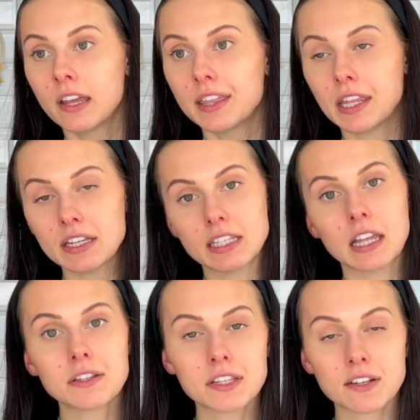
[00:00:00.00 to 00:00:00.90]
There's
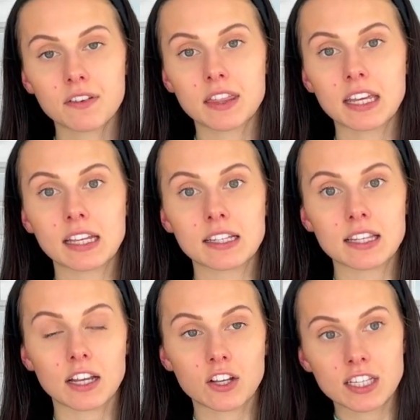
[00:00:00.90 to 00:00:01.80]
loads of different things,
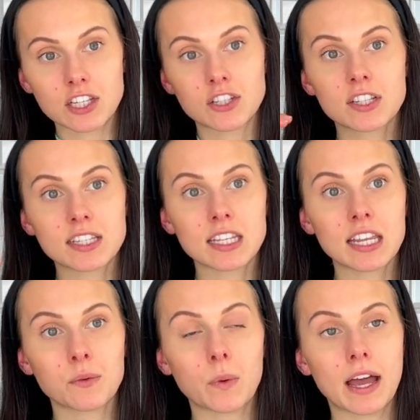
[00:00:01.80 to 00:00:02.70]
because it's just
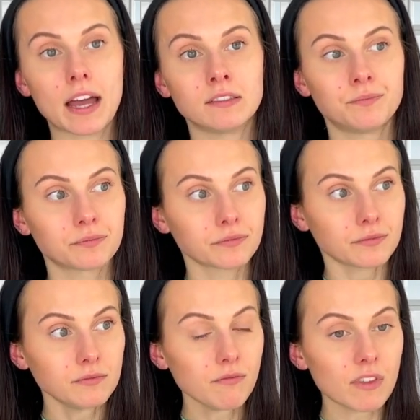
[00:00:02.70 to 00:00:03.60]
seeing where
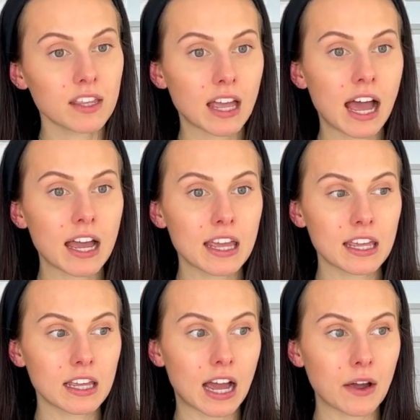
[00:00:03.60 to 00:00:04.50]

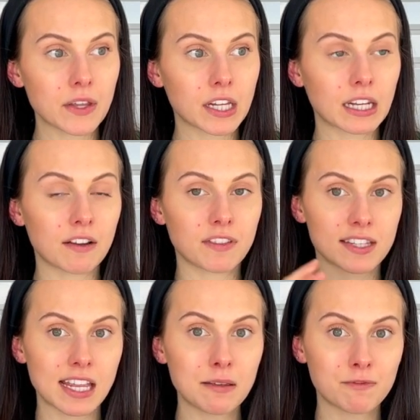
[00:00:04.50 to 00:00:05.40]
how you can have the
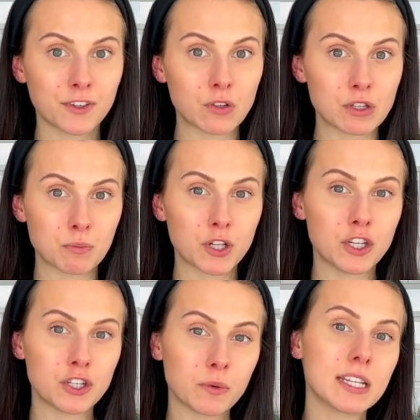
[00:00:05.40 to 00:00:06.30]
same foods but you
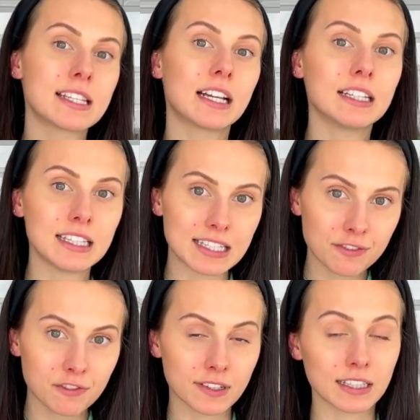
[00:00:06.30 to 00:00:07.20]
do it slightly
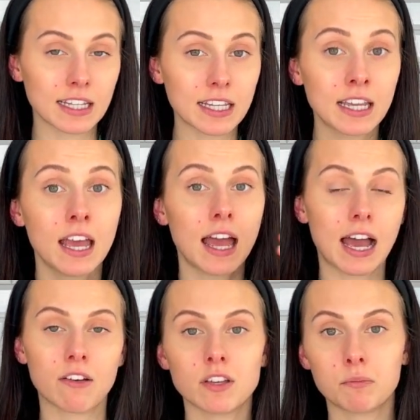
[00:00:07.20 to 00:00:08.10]
differently,
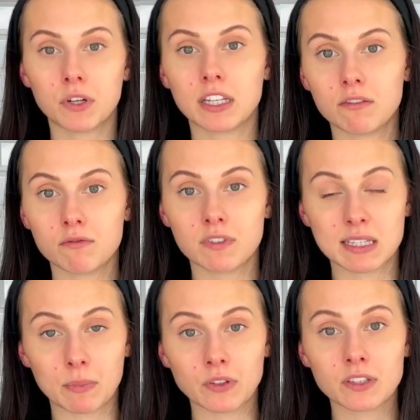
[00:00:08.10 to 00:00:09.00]
how your body
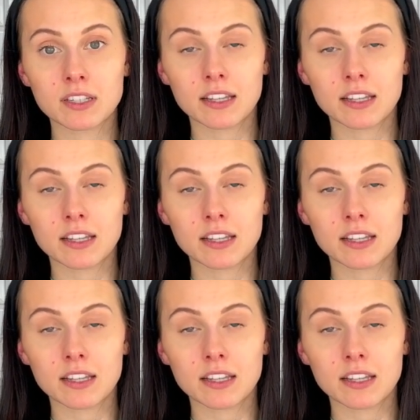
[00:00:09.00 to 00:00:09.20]
responds to